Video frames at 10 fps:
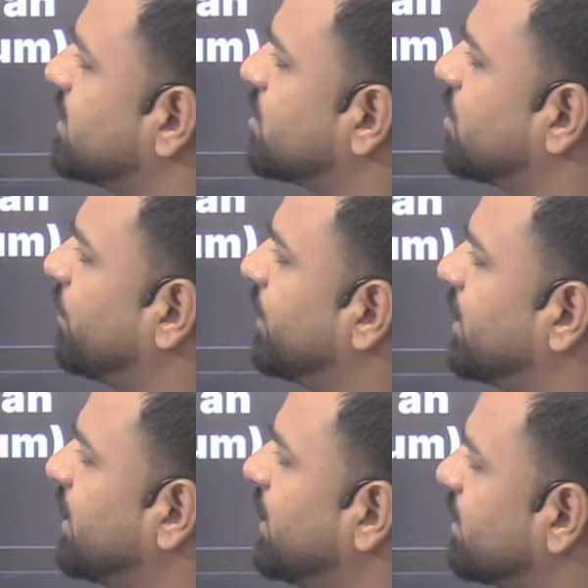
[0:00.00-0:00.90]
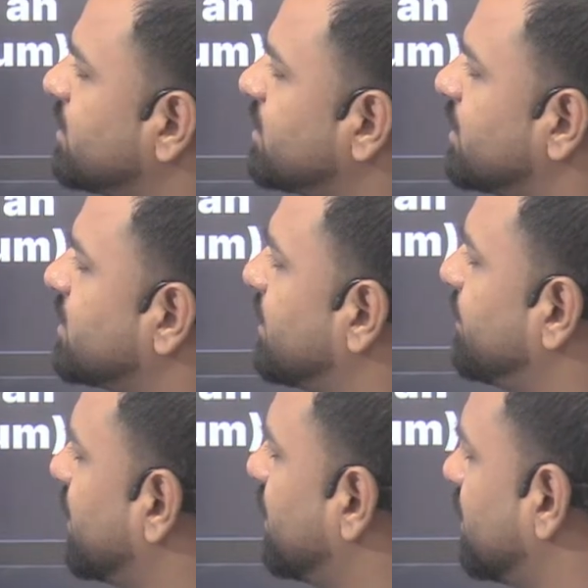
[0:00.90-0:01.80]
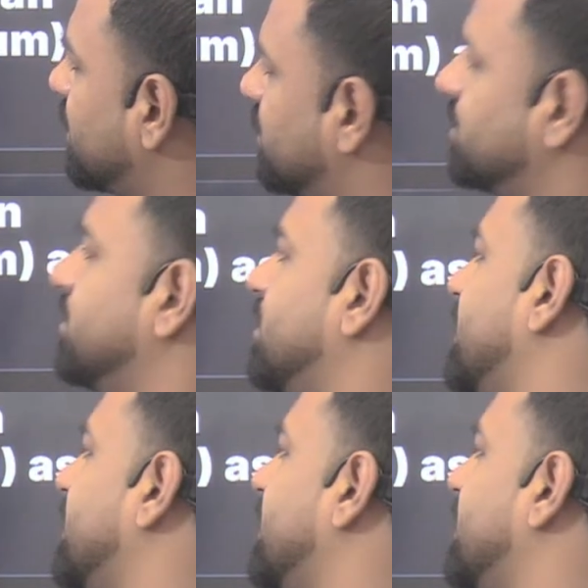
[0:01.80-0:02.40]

of an intrinsic semiconductor like